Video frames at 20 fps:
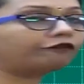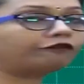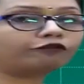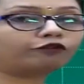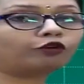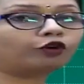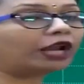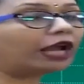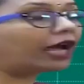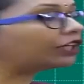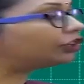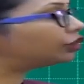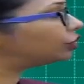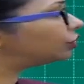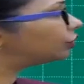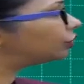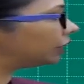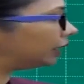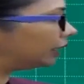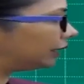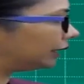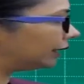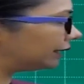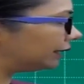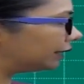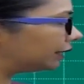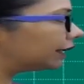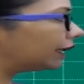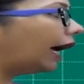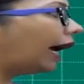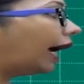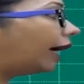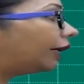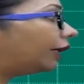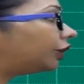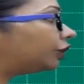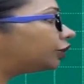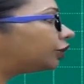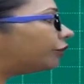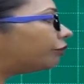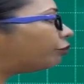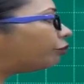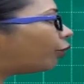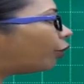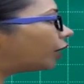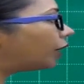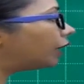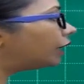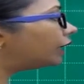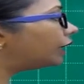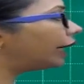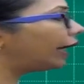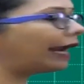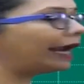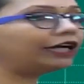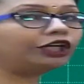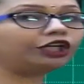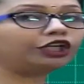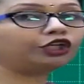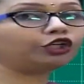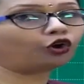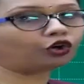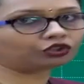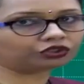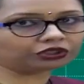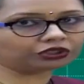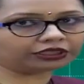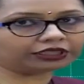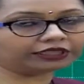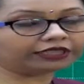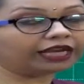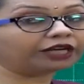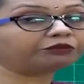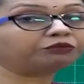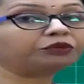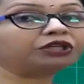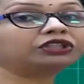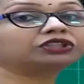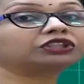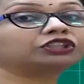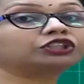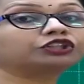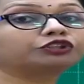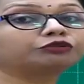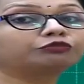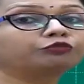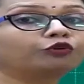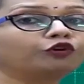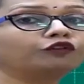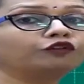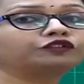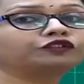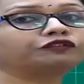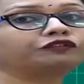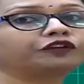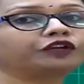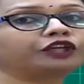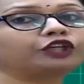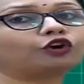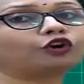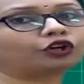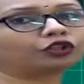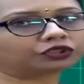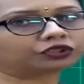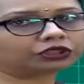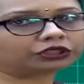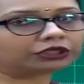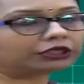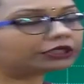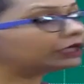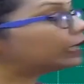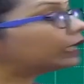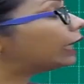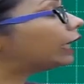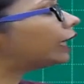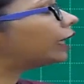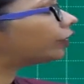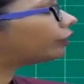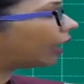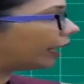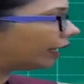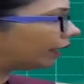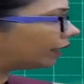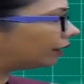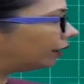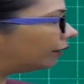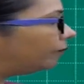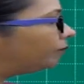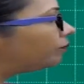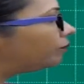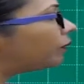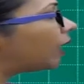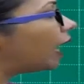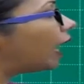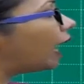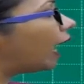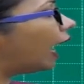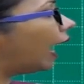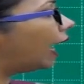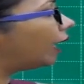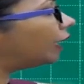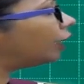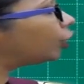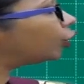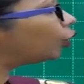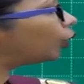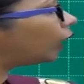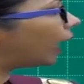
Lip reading: of collagen synthesis, and it's an important antioxidant. That means it removes free oxygen radical. And in